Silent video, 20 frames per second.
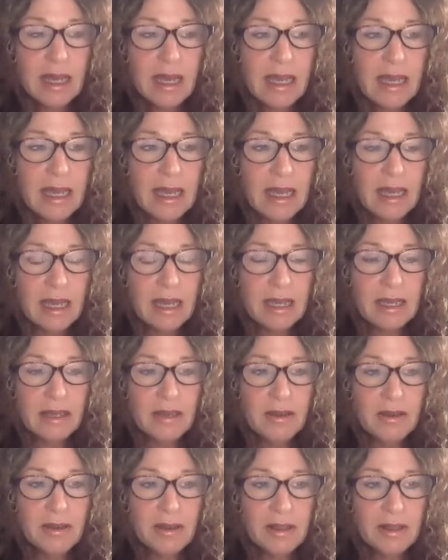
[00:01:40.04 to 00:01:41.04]

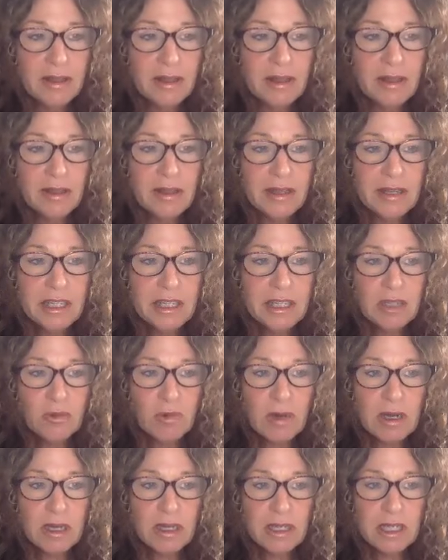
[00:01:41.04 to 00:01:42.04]
And this
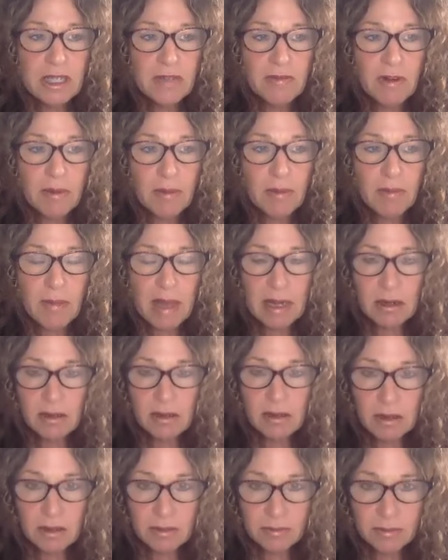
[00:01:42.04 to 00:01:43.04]
was from a
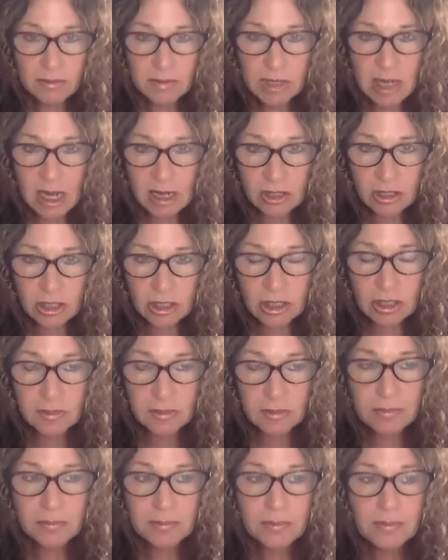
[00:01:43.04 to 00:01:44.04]
medical doctor,